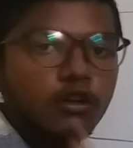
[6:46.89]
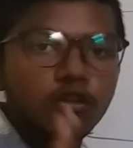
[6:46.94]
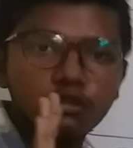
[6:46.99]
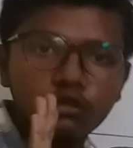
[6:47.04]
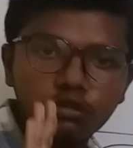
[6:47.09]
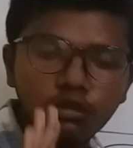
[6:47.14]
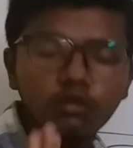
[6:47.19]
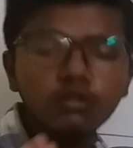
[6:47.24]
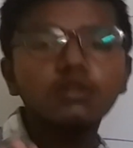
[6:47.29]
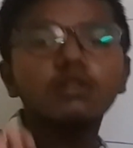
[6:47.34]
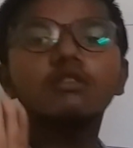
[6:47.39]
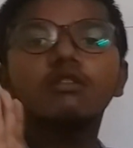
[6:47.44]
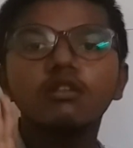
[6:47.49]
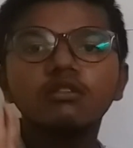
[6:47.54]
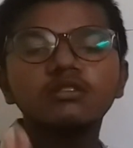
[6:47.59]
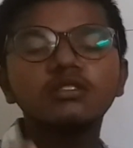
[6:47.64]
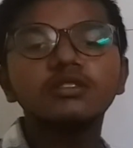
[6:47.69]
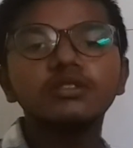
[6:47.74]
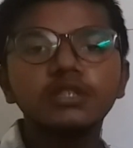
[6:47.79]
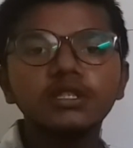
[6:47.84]
Though the
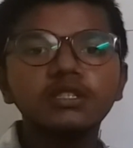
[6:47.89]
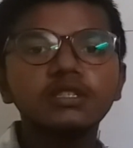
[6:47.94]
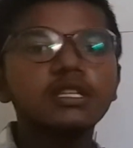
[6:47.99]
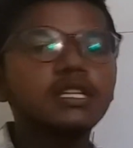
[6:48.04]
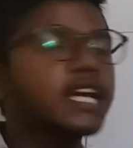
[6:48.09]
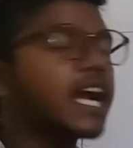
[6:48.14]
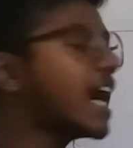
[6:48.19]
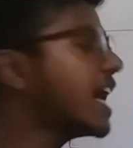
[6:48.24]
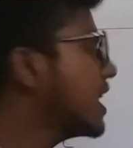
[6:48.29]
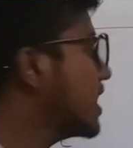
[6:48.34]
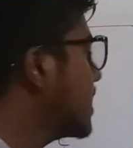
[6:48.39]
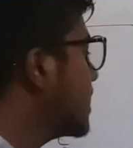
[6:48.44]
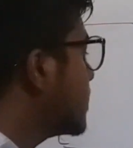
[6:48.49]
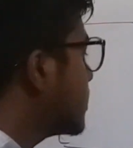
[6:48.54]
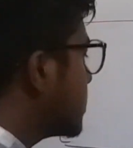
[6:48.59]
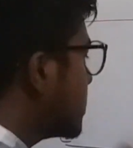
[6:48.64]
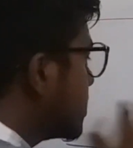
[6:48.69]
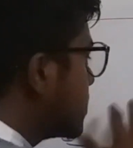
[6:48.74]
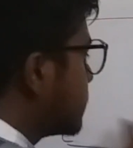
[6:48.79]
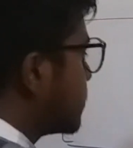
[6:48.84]
concentration
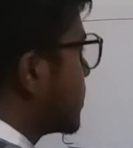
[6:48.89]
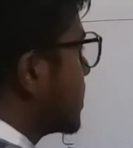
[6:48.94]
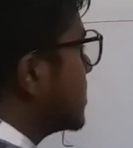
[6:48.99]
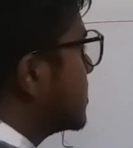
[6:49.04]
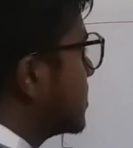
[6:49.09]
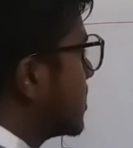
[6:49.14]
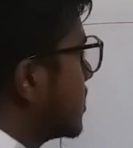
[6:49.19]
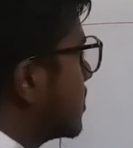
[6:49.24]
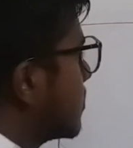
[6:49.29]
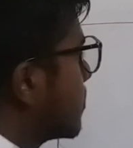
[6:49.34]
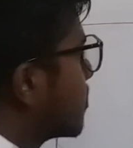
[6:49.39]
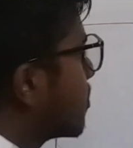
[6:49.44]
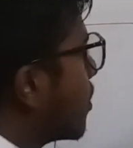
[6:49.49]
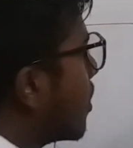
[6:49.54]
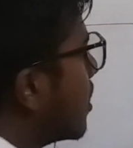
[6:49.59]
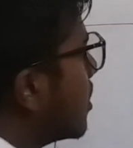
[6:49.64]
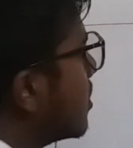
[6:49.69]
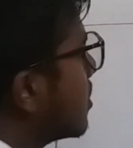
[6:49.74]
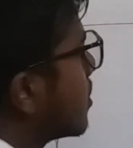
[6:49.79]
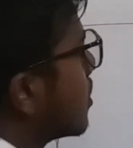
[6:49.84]
gradient is present,
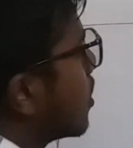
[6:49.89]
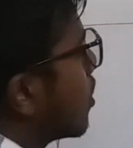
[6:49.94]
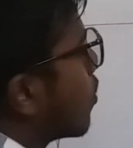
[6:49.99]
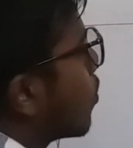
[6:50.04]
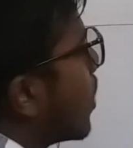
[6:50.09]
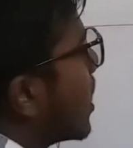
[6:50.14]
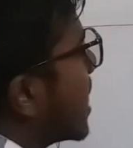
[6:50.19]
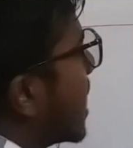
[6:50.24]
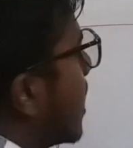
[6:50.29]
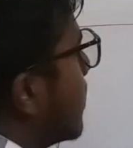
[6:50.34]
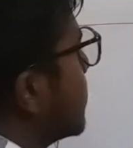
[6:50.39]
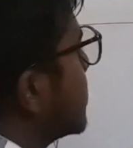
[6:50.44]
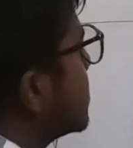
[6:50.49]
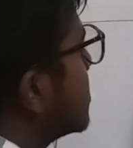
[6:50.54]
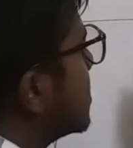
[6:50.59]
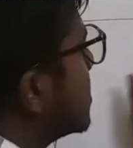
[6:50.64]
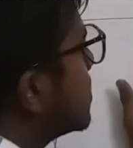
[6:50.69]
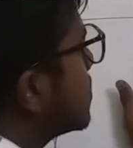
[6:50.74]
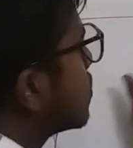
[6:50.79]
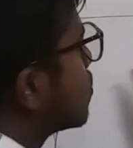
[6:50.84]
but what
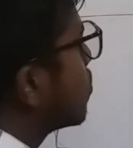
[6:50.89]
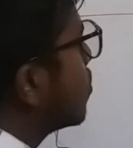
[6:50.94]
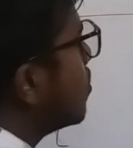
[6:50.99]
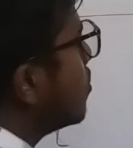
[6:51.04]
happens, there is